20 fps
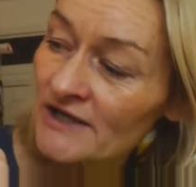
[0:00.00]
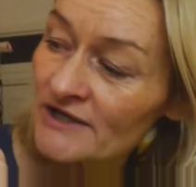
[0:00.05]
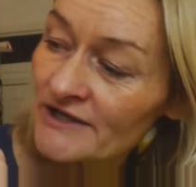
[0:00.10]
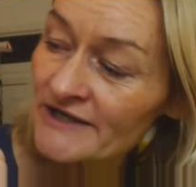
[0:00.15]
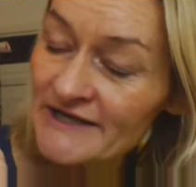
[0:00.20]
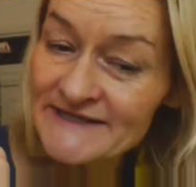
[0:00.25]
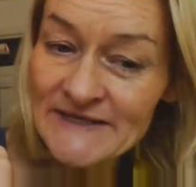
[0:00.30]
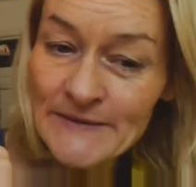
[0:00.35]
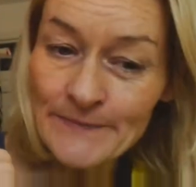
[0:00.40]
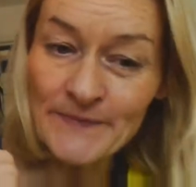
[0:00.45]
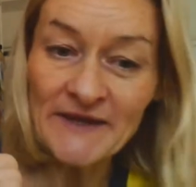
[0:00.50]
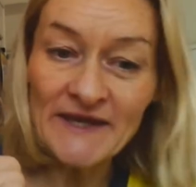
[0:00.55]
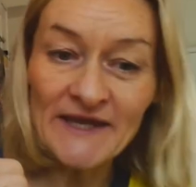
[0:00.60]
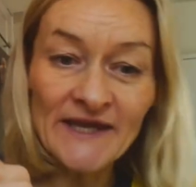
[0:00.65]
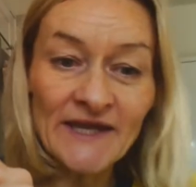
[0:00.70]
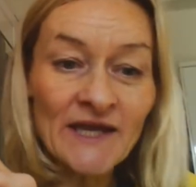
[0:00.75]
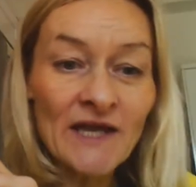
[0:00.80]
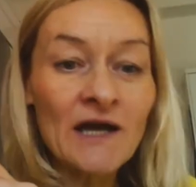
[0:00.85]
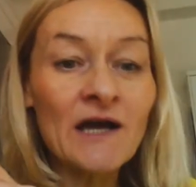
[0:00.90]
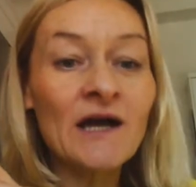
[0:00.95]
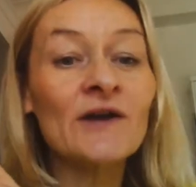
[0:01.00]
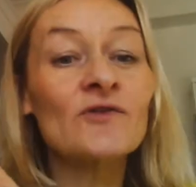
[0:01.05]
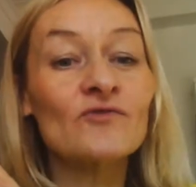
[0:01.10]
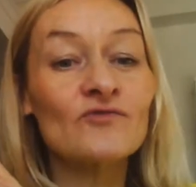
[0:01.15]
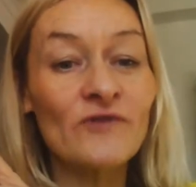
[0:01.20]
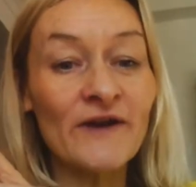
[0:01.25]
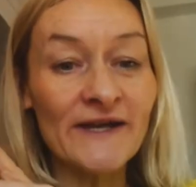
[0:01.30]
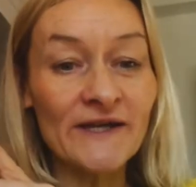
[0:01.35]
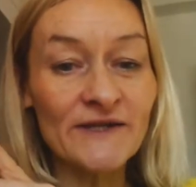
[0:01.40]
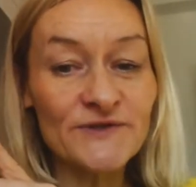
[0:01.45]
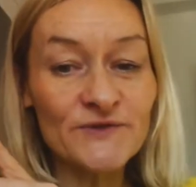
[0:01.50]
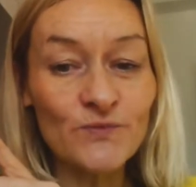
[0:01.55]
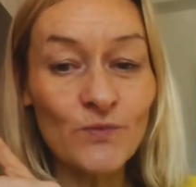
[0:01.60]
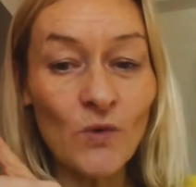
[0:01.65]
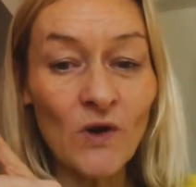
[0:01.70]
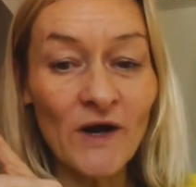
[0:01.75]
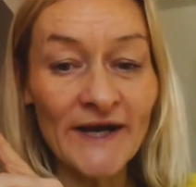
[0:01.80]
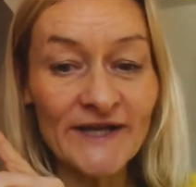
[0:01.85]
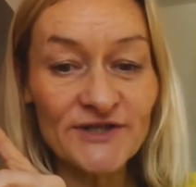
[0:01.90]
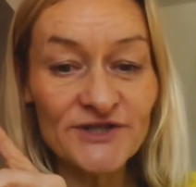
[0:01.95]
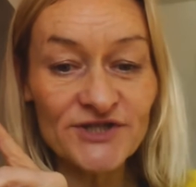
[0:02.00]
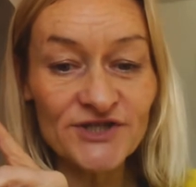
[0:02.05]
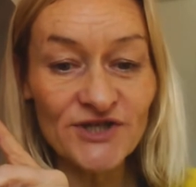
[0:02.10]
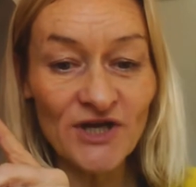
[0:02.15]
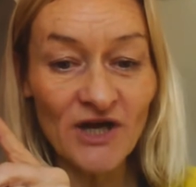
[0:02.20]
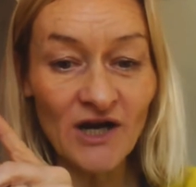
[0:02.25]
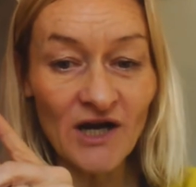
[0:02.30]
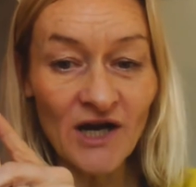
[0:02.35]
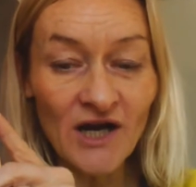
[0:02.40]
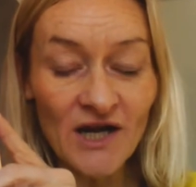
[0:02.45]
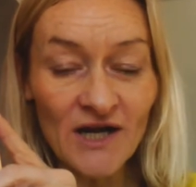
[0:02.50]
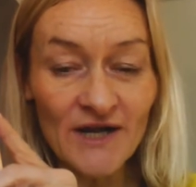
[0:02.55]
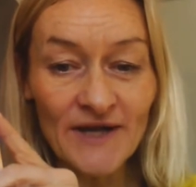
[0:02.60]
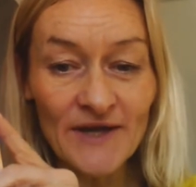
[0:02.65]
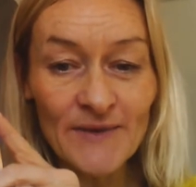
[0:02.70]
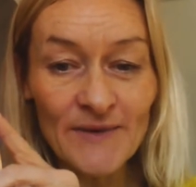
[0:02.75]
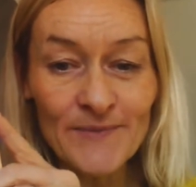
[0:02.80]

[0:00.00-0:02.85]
Could it be a great white shark?